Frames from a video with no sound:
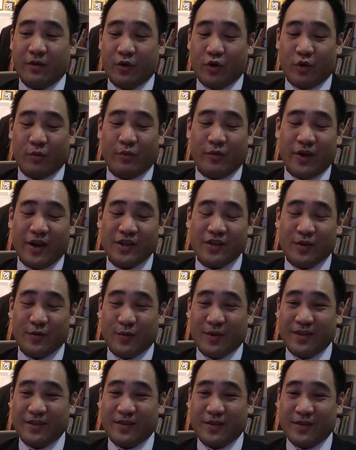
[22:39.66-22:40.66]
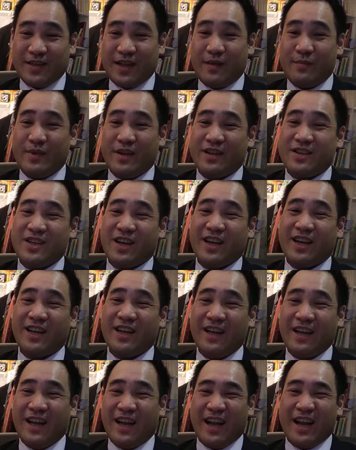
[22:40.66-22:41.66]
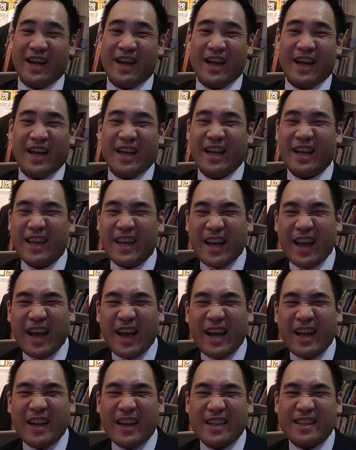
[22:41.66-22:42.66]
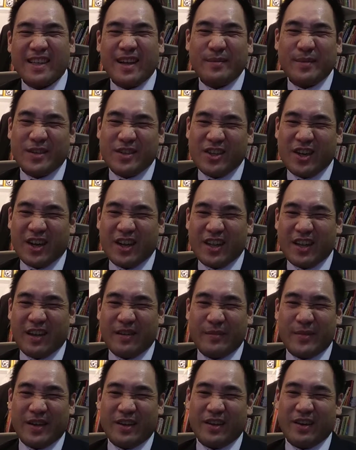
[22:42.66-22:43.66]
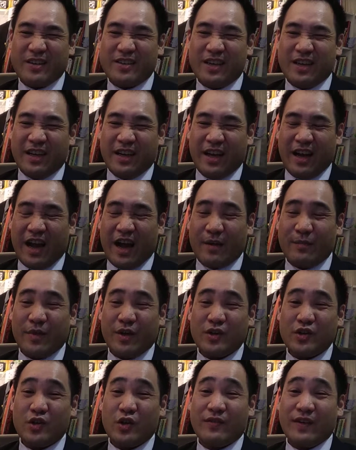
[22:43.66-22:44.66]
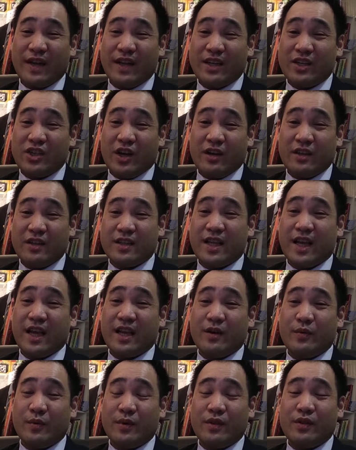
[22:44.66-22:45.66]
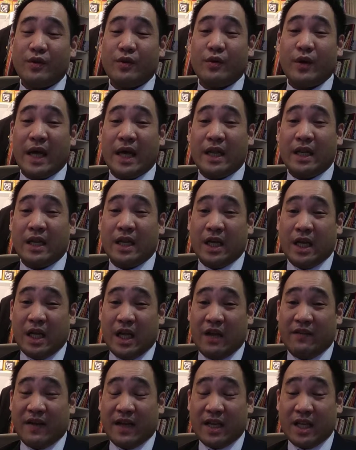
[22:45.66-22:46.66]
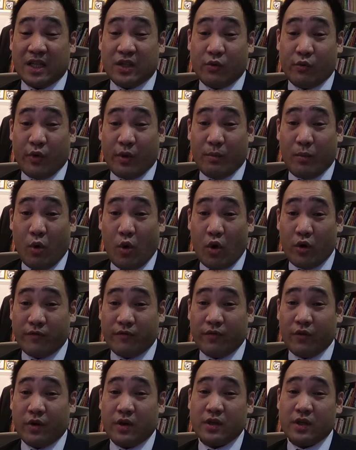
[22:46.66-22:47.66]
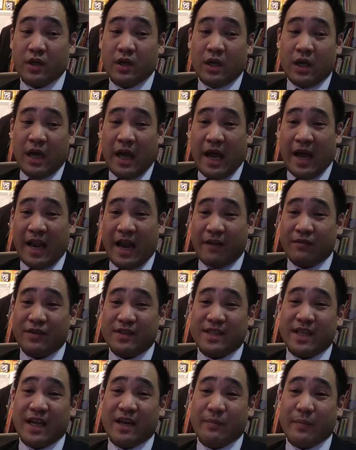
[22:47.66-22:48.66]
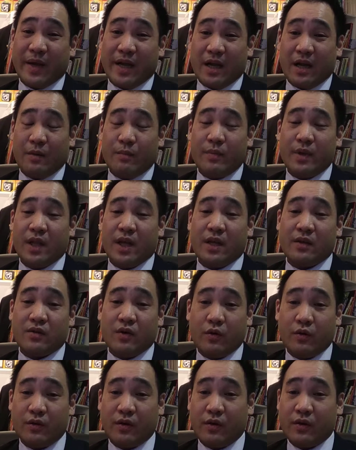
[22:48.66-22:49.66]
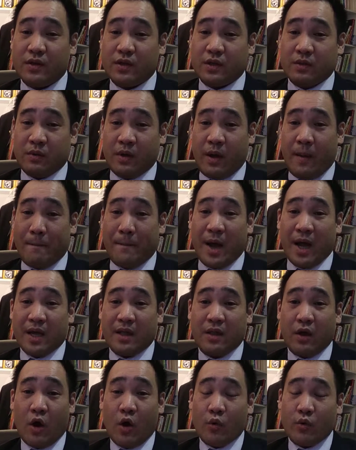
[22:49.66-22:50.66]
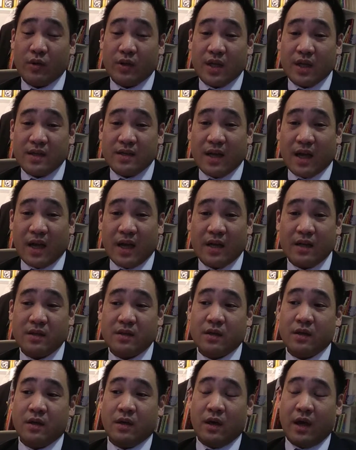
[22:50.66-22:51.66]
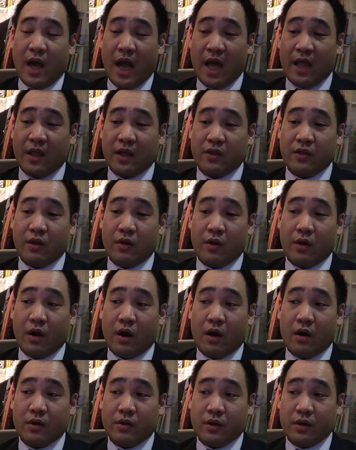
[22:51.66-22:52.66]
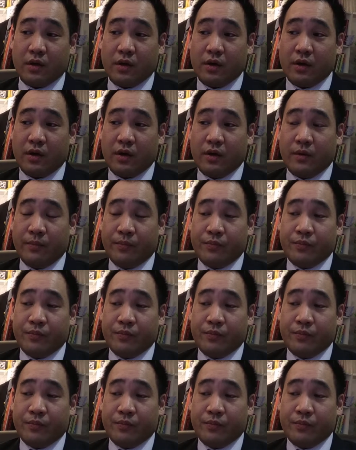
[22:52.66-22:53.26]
corporation wants to send me a check. And I can't accept the check yet because I'm not sure if I can share the data with you and if I need to report first. And I have to set up my company. So there's my own designs and then there are the